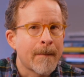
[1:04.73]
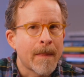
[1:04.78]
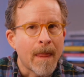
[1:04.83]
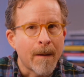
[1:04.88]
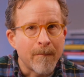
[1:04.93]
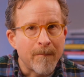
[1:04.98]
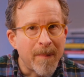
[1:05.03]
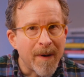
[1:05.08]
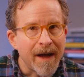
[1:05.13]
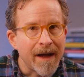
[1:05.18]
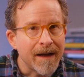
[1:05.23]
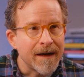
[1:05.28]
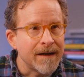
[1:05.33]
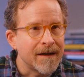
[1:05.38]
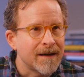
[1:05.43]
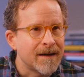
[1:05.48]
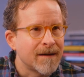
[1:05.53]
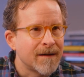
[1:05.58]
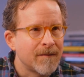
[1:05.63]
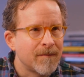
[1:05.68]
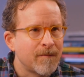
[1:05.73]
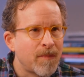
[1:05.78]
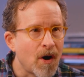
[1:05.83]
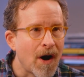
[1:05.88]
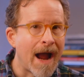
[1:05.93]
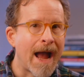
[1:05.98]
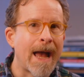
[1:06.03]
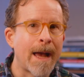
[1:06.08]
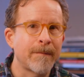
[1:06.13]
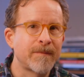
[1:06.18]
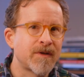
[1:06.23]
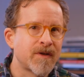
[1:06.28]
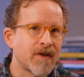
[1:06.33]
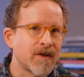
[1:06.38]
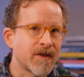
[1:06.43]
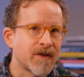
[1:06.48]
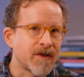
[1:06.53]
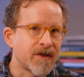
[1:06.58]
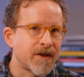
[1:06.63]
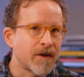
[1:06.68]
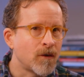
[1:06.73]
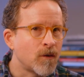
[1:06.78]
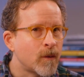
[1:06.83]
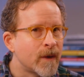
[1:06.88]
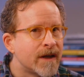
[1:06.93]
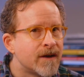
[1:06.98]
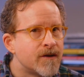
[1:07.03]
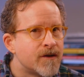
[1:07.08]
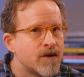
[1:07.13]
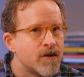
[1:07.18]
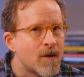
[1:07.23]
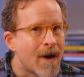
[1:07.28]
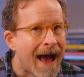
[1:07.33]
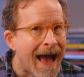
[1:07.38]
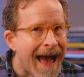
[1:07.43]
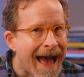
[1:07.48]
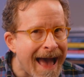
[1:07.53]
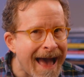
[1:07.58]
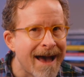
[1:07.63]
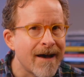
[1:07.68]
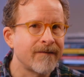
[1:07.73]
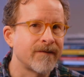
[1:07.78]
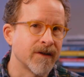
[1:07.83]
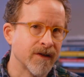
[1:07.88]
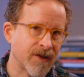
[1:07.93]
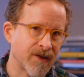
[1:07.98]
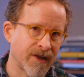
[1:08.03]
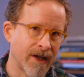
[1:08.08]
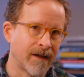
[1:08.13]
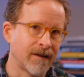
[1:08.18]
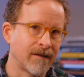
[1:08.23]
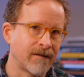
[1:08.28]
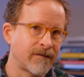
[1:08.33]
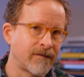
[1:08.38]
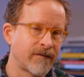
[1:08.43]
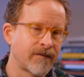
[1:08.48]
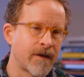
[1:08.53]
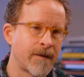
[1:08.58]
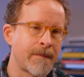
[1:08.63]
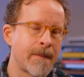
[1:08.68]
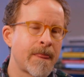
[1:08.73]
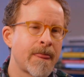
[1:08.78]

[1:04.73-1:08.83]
but perhaps still we do have a self